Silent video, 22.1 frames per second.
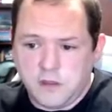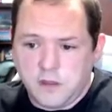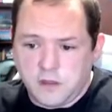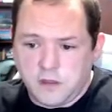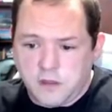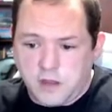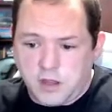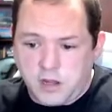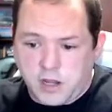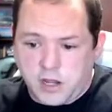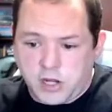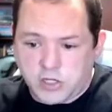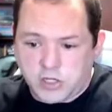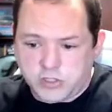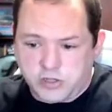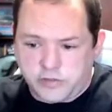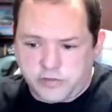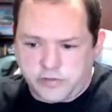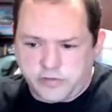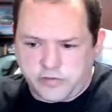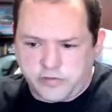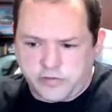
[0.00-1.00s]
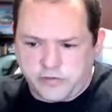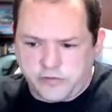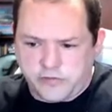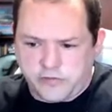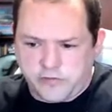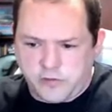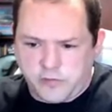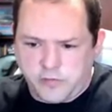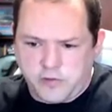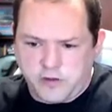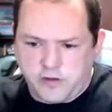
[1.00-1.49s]
And actually, I think that's,
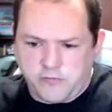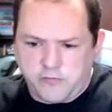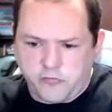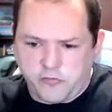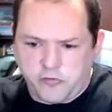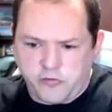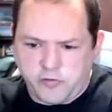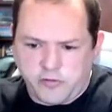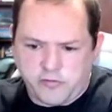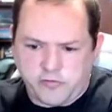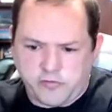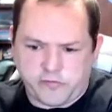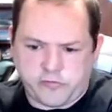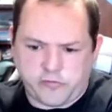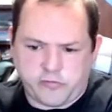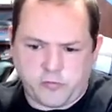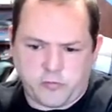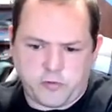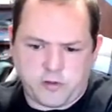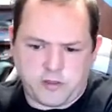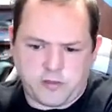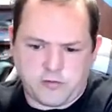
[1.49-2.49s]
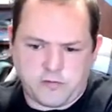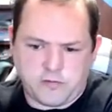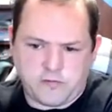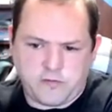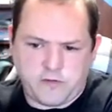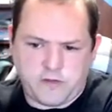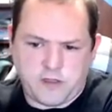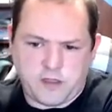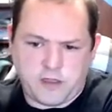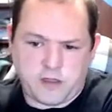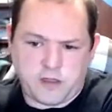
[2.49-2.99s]
I'm not even sure that's the right
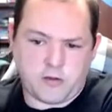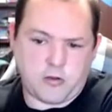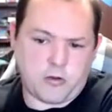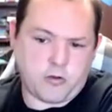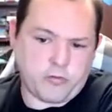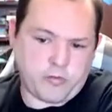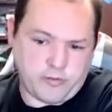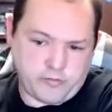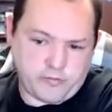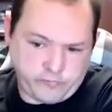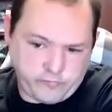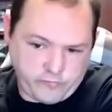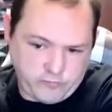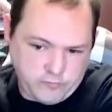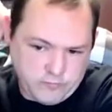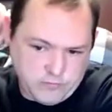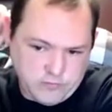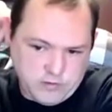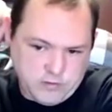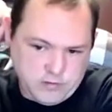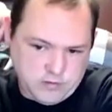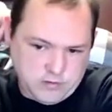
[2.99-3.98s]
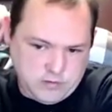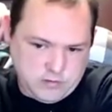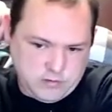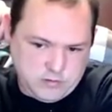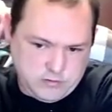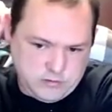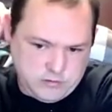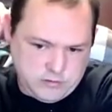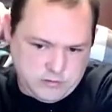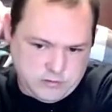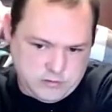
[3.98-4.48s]
tag. Oh, that's,
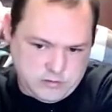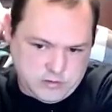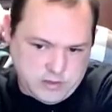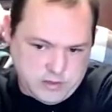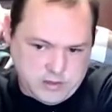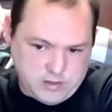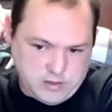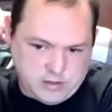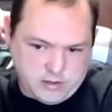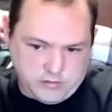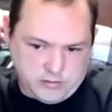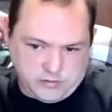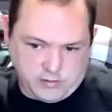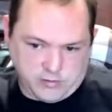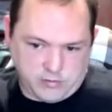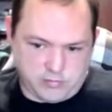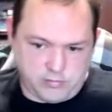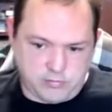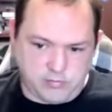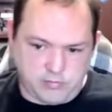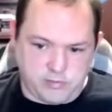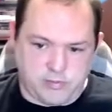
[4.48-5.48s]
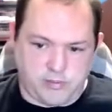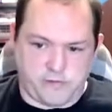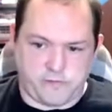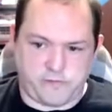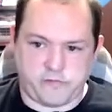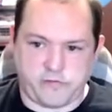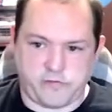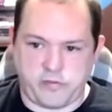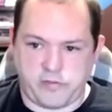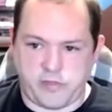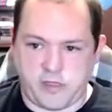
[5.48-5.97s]
yeah, anything less
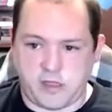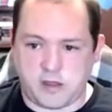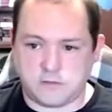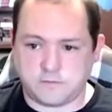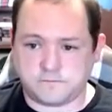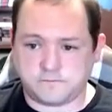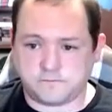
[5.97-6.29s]
than that.